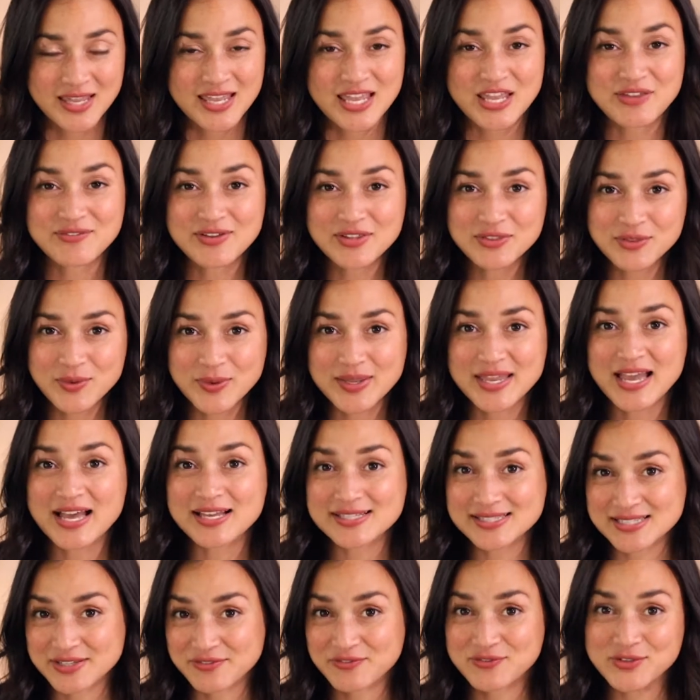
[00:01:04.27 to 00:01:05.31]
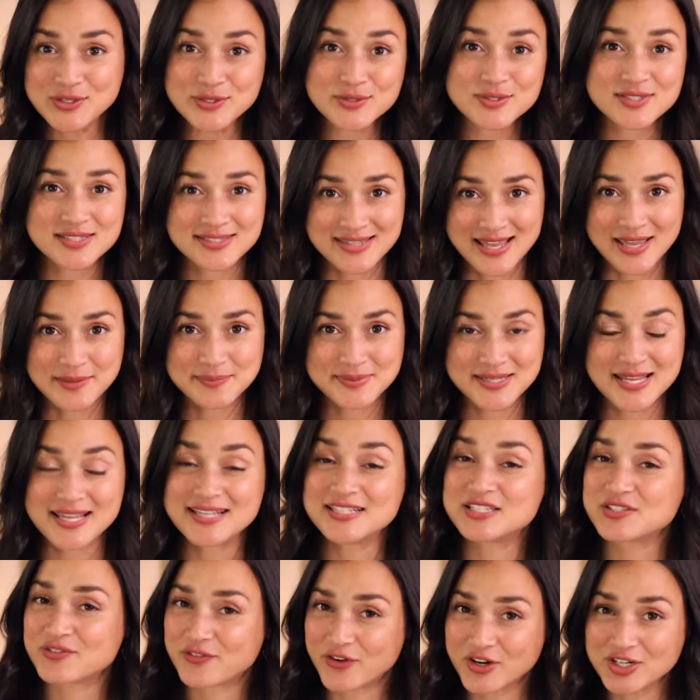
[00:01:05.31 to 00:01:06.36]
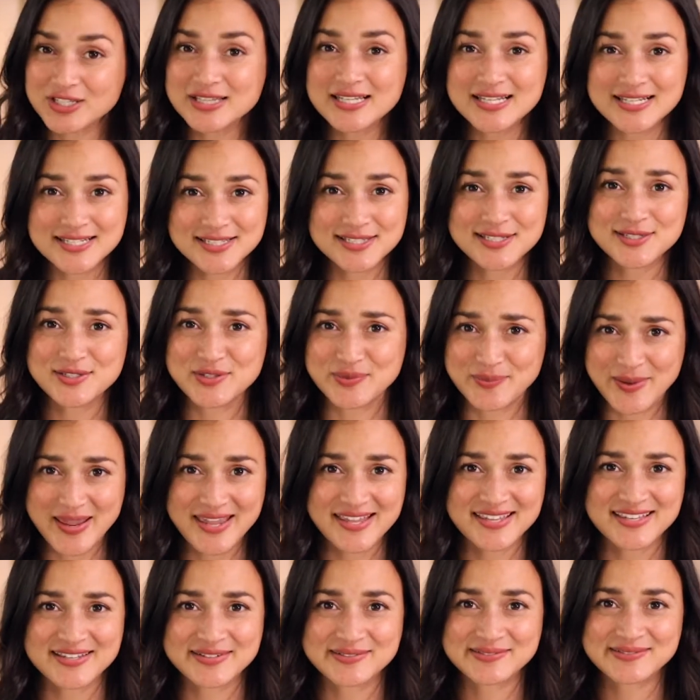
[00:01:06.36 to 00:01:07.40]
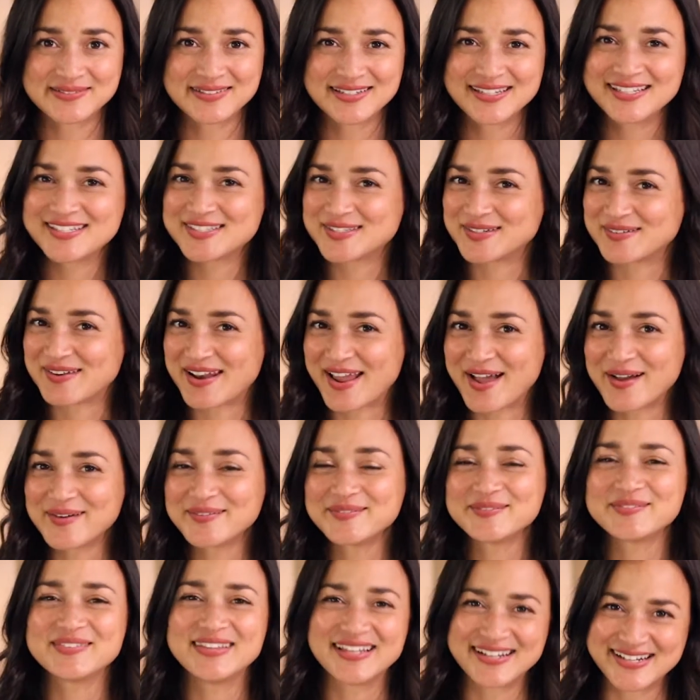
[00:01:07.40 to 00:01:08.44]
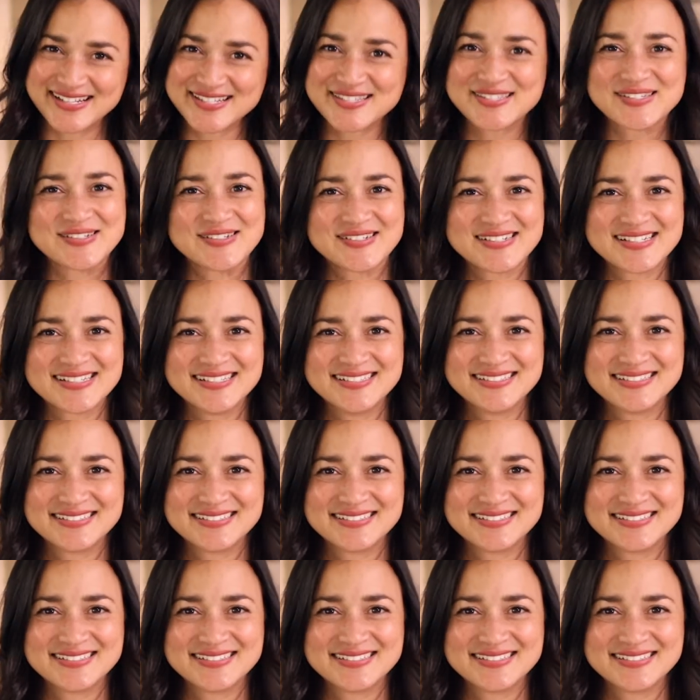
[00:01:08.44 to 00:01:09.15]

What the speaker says: Even though it has a few steps, it's fairly easy to make. So now, let us cook.